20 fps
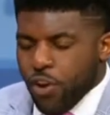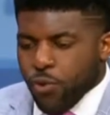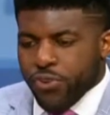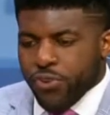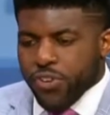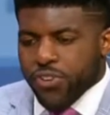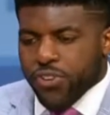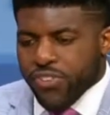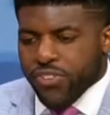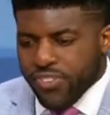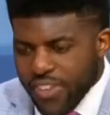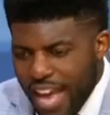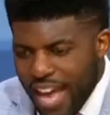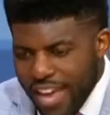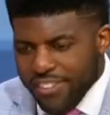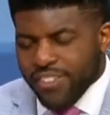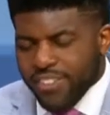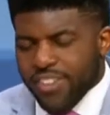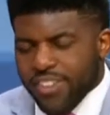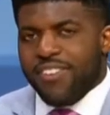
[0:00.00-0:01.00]
So
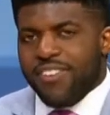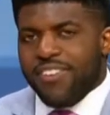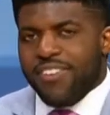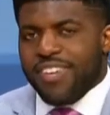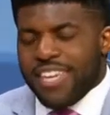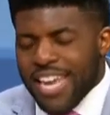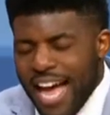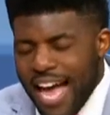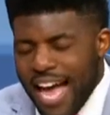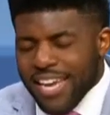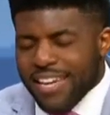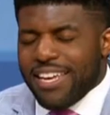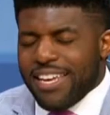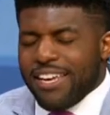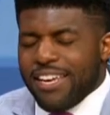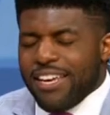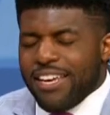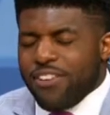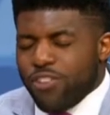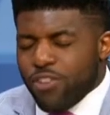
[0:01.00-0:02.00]
success is not
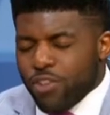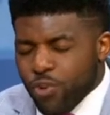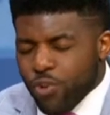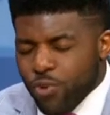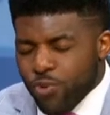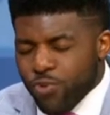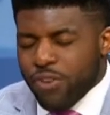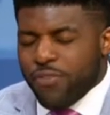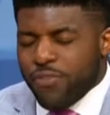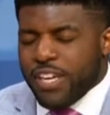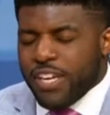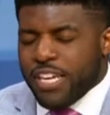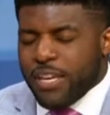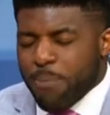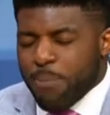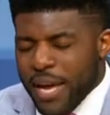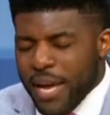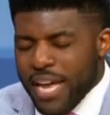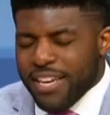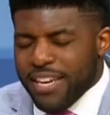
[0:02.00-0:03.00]
exclusively
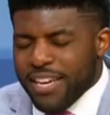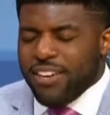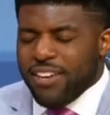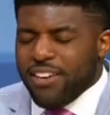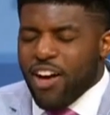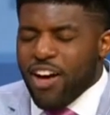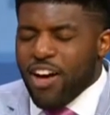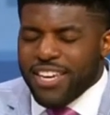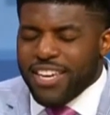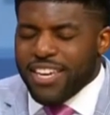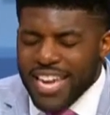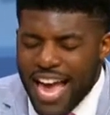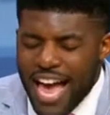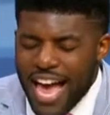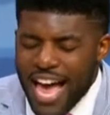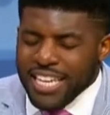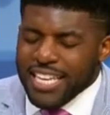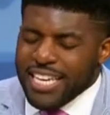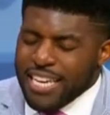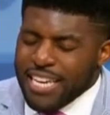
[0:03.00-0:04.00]
dependent on
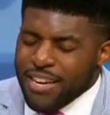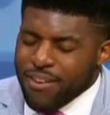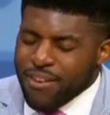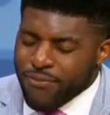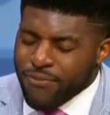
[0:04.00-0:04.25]
talent.